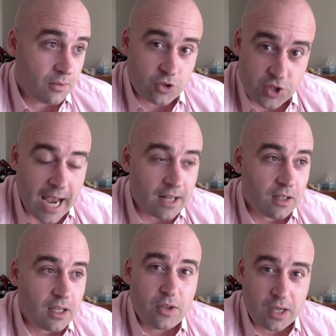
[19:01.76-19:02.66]

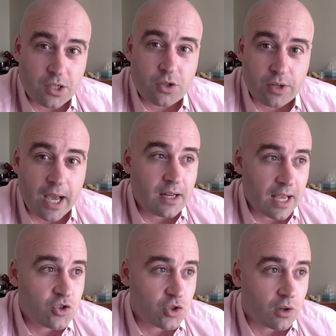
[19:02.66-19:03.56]
sadly, the internet
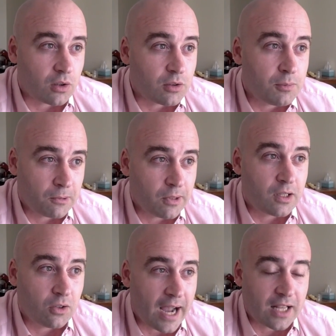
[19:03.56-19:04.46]
has turned
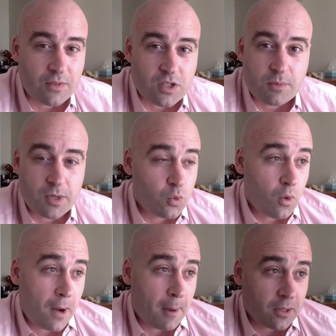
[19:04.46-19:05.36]
political activism into
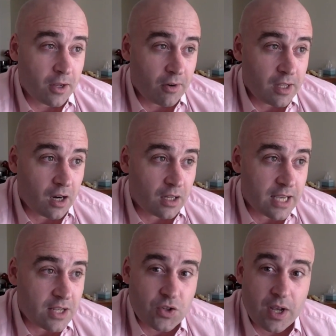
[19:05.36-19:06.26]
a popularity
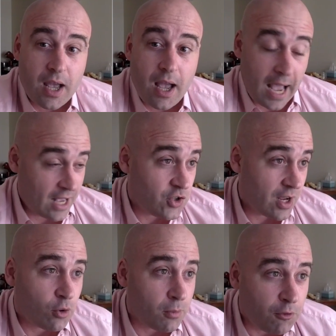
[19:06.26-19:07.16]
contest as
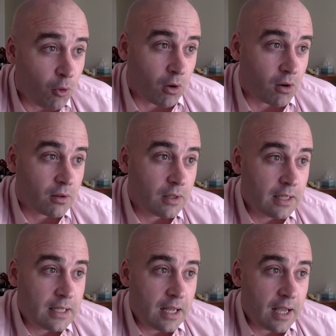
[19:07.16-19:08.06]
never before.
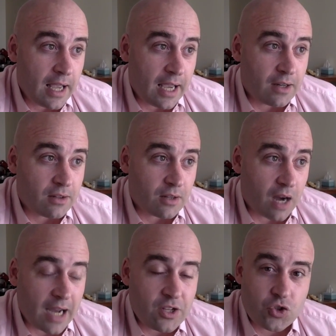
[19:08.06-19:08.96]
And
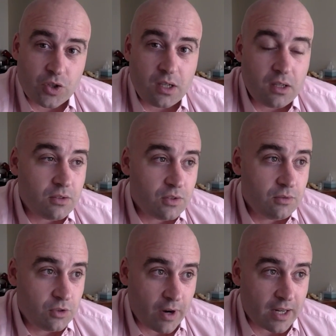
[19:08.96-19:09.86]
I see
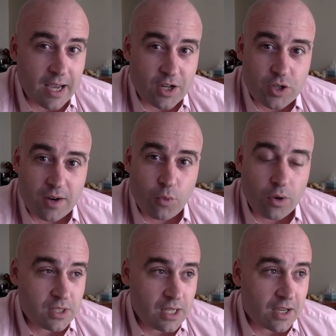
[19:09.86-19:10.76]
Direct Action
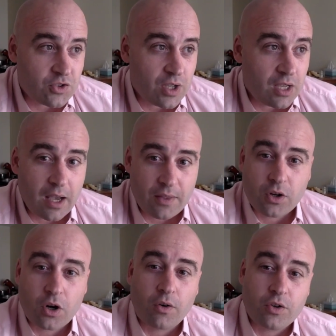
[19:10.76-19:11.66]
Everywhere, DXE, and the
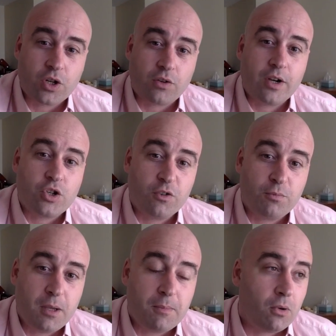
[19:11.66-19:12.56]
current generation of
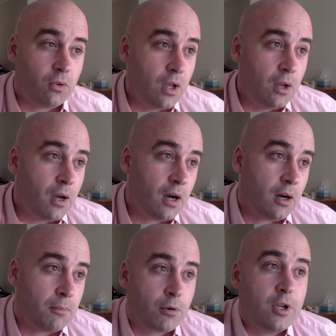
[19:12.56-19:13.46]
people
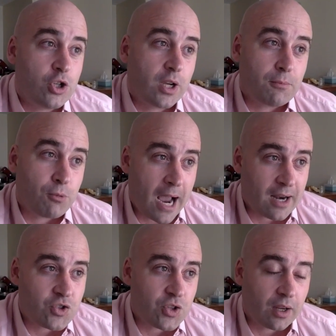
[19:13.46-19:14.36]
preaching and
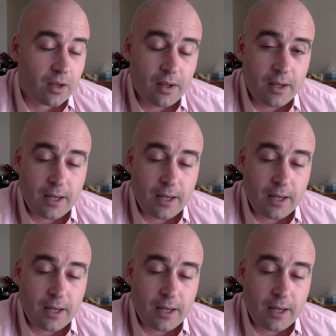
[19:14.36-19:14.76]
practicing